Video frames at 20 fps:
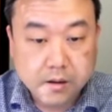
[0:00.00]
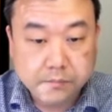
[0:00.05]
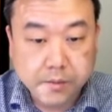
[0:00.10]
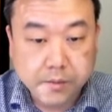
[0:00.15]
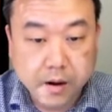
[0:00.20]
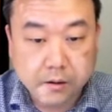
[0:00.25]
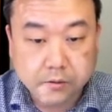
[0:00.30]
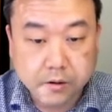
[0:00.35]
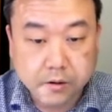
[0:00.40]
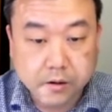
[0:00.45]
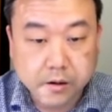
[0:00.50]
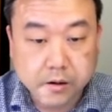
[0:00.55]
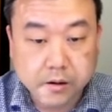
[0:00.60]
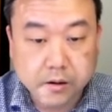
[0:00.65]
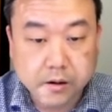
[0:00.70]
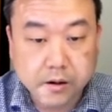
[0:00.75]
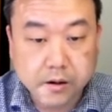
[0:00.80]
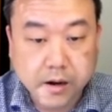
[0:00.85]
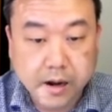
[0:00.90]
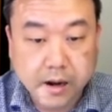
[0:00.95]

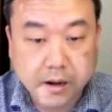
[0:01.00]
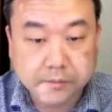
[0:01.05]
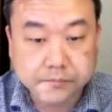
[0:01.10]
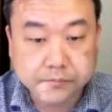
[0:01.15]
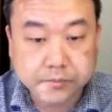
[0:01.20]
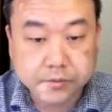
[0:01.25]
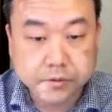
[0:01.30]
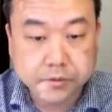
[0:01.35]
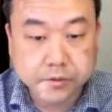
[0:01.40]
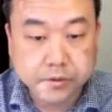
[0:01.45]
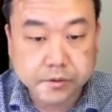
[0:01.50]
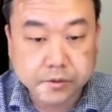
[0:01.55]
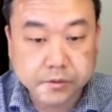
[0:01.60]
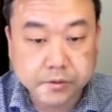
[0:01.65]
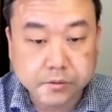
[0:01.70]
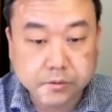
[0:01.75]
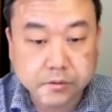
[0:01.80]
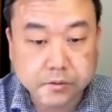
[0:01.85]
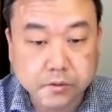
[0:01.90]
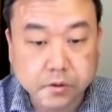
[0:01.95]
power output
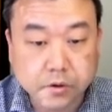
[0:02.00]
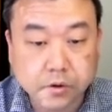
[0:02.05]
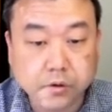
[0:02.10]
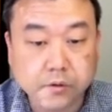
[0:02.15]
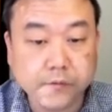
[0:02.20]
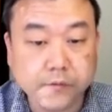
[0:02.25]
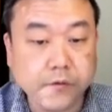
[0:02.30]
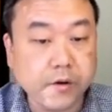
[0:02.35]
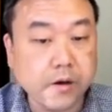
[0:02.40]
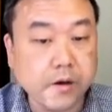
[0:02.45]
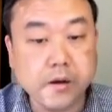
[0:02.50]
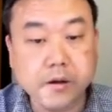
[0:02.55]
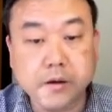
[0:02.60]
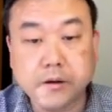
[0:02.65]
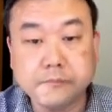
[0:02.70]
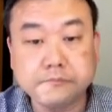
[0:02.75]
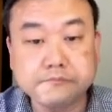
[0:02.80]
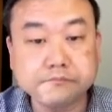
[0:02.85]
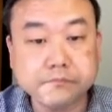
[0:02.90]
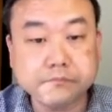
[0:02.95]
of
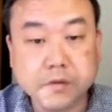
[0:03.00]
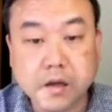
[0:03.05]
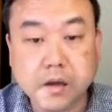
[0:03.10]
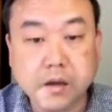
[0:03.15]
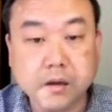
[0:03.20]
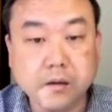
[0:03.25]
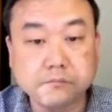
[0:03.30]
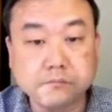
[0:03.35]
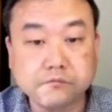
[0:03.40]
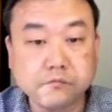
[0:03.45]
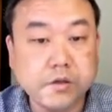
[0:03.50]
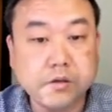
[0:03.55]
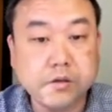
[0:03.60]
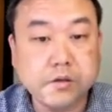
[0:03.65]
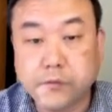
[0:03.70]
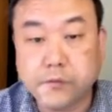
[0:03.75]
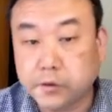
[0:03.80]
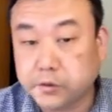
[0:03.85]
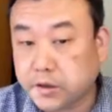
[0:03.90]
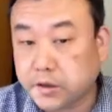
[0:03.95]
um, um, with a
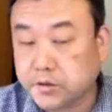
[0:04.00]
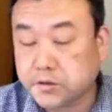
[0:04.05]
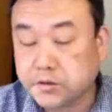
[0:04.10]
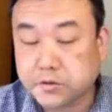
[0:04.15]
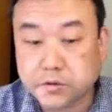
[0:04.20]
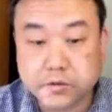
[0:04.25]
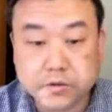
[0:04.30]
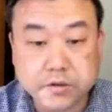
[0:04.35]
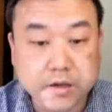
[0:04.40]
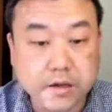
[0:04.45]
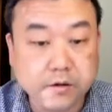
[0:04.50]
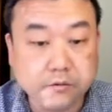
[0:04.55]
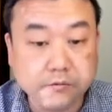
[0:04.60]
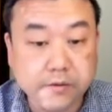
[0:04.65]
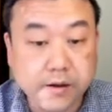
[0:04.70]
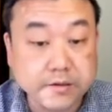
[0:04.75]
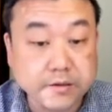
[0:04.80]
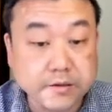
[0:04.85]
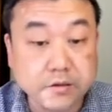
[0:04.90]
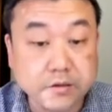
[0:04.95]
voltage source and a
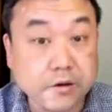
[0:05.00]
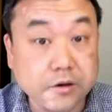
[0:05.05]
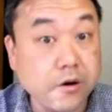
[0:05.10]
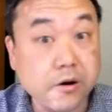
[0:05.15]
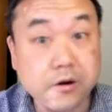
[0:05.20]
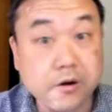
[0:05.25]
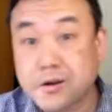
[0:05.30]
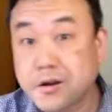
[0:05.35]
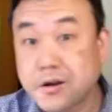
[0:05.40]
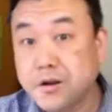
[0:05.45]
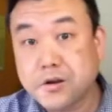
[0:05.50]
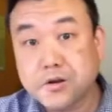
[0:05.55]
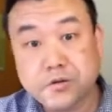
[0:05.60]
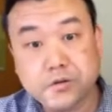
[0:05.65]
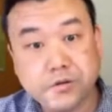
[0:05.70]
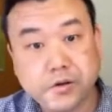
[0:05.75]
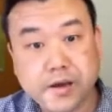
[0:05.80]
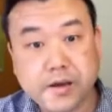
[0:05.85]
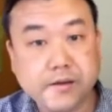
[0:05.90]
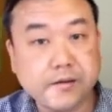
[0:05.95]
resistor,
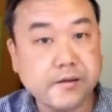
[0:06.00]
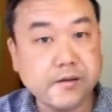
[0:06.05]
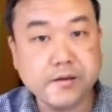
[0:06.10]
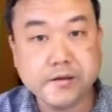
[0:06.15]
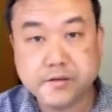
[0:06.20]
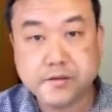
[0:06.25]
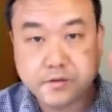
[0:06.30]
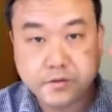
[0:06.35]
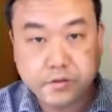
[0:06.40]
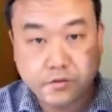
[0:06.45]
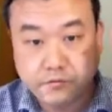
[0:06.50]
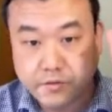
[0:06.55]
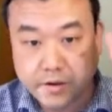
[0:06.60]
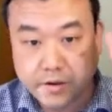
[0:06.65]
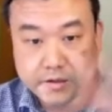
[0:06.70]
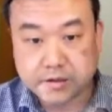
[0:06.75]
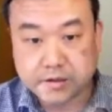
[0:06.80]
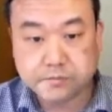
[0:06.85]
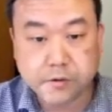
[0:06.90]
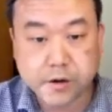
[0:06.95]
you get these uh, three
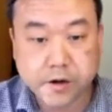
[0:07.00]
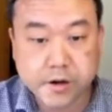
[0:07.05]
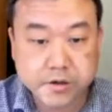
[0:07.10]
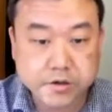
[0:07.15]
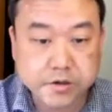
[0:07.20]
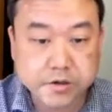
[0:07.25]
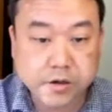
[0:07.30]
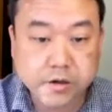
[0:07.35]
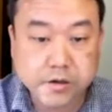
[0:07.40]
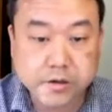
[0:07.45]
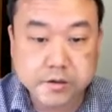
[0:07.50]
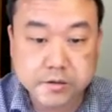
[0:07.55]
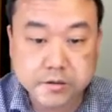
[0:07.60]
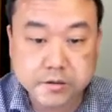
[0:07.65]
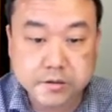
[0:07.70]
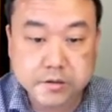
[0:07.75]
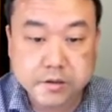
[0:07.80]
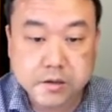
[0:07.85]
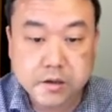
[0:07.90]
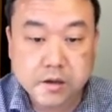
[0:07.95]

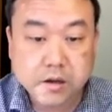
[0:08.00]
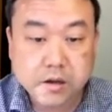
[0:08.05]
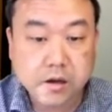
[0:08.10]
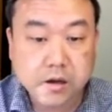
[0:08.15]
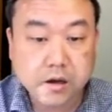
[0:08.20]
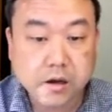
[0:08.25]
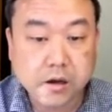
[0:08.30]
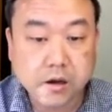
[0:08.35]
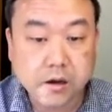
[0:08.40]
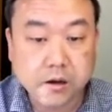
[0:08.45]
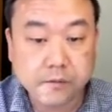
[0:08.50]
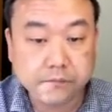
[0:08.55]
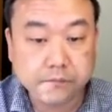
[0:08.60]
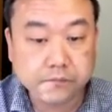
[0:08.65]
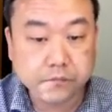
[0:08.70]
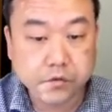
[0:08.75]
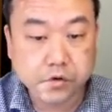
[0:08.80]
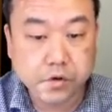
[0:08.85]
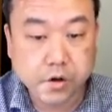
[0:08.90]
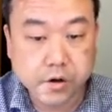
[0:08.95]
expressions, um,
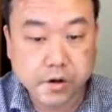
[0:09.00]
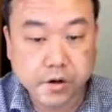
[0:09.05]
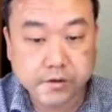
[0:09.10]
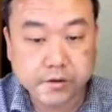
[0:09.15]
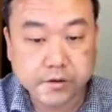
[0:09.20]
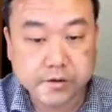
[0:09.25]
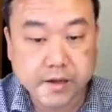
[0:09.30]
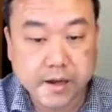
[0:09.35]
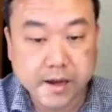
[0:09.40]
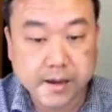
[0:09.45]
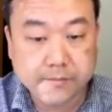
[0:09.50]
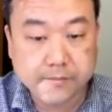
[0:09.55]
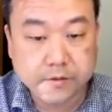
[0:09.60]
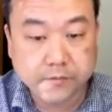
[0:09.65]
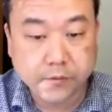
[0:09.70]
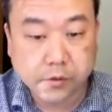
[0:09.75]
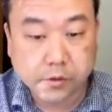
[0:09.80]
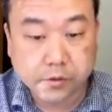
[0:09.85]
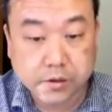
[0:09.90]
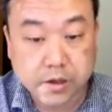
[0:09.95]
current times
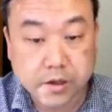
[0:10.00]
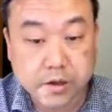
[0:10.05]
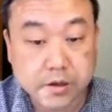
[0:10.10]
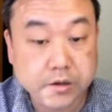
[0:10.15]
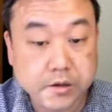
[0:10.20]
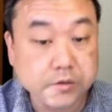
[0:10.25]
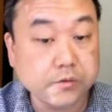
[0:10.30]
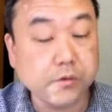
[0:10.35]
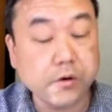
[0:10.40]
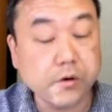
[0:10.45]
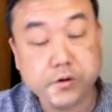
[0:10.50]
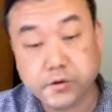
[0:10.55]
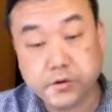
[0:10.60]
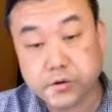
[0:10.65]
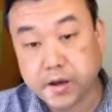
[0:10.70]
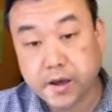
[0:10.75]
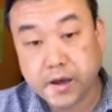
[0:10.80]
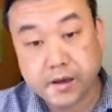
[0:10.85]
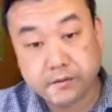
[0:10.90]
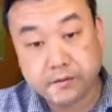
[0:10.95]
voltage, or you
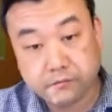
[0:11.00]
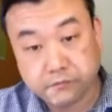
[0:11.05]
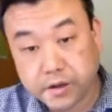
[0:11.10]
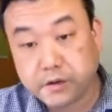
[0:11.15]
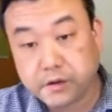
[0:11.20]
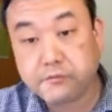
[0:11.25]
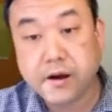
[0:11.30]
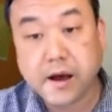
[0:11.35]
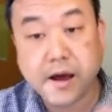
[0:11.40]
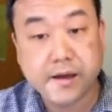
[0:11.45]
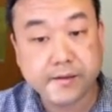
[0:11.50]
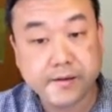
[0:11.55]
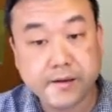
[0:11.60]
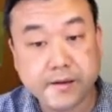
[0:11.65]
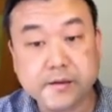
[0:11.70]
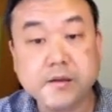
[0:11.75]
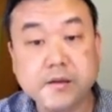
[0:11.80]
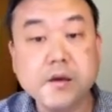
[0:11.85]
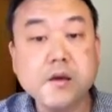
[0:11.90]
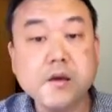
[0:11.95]
can rewrite
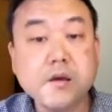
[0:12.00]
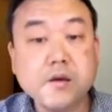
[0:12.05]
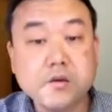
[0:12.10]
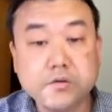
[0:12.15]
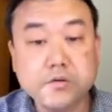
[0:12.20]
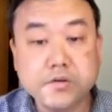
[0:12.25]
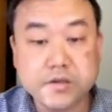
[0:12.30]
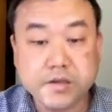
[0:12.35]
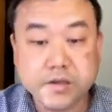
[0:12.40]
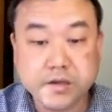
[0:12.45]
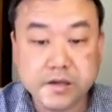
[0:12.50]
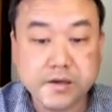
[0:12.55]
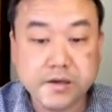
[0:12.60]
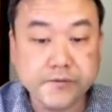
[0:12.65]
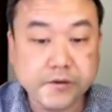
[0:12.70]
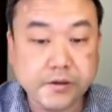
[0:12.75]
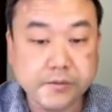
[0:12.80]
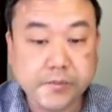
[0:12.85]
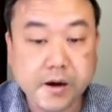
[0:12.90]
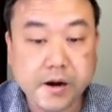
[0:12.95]
it using
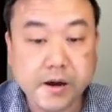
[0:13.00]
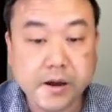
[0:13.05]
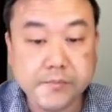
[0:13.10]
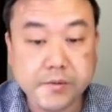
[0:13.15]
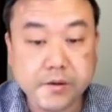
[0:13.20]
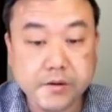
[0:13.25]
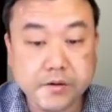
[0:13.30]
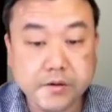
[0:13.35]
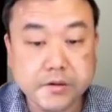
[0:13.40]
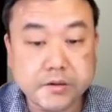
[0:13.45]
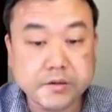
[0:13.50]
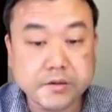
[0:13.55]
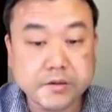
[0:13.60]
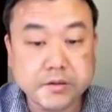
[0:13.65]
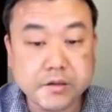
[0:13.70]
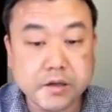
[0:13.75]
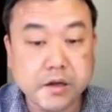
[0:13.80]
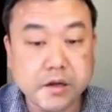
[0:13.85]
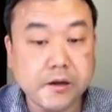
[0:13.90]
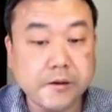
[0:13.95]
given parameters,
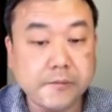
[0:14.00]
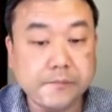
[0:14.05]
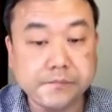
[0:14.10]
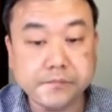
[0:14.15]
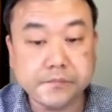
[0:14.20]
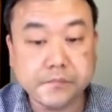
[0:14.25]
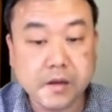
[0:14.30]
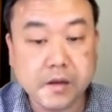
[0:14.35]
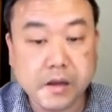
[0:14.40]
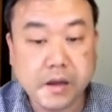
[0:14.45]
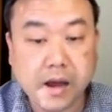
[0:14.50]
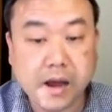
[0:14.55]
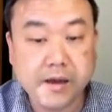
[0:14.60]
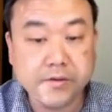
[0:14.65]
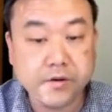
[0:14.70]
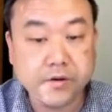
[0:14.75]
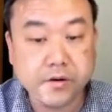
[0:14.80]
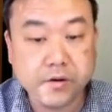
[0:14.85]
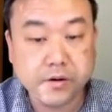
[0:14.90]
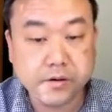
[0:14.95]
um,
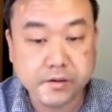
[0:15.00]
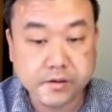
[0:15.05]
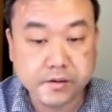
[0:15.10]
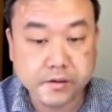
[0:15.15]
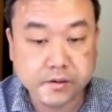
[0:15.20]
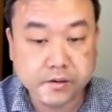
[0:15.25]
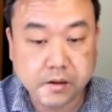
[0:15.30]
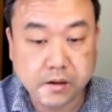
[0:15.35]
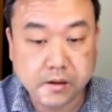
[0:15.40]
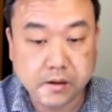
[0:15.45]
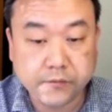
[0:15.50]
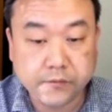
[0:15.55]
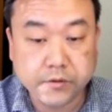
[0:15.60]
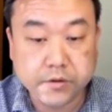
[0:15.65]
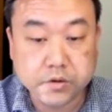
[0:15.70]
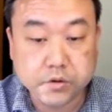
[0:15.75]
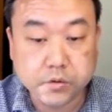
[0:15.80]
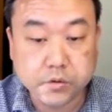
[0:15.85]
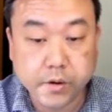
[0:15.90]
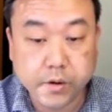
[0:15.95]
either uh,
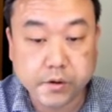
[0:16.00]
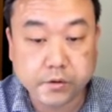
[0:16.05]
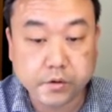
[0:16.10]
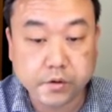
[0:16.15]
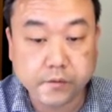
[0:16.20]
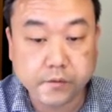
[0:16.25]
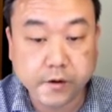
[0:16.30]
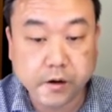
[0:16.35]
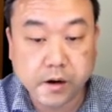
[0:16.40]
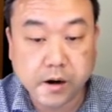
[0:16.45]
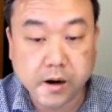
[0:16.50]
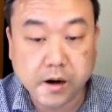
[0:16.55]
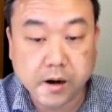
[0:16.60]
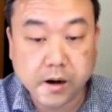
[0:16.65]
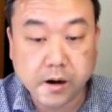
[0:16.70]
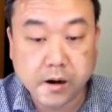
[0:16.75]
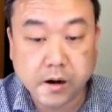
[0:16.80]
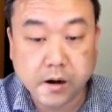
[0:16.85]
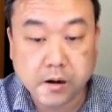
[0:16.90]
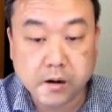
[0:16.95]
v squared over
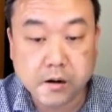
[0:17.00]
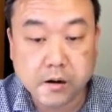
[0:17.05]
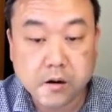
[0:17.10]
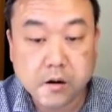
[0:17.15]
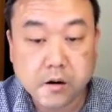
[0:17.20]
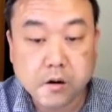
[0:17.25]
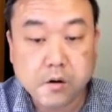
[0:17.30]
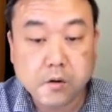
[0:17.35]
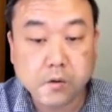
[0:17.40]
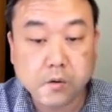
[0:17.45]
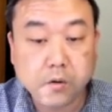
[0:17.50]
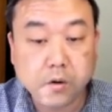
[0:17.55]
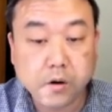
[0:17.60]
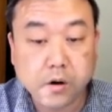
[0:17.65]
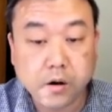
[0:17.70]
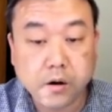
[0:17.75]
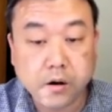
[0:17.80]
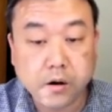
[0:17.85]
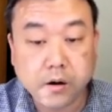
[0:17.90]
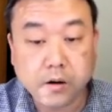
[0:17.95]
r
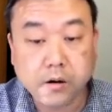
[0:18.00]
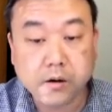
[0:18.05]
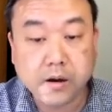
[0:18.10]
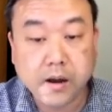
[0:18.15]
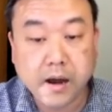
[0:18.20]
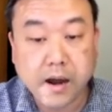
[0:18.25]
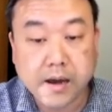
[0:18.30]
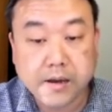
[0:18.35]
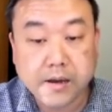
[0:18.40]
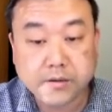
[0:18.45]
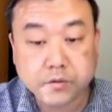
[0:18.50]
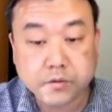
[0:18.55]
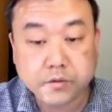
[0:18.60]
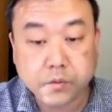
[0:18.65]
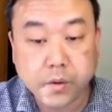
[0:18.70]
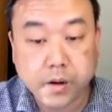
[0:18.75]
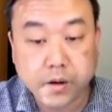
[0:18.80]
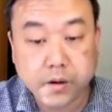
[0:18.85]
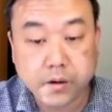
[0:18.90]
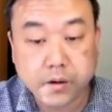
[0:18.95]
or i
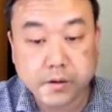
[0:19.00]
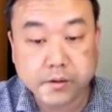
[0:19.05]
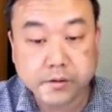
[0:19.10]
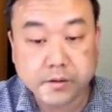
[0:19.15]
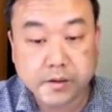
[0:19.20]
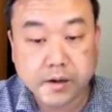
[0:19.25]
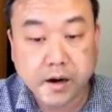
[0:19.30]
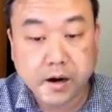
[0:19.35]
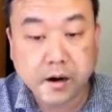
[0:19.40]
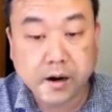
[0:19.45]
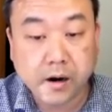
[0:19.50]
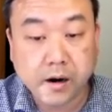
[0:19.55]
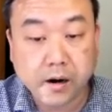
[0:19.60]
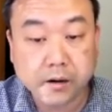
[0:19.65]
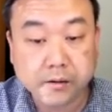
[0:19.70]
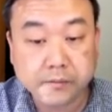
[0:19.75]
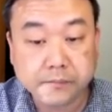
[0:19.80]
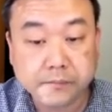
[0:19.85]
squared r.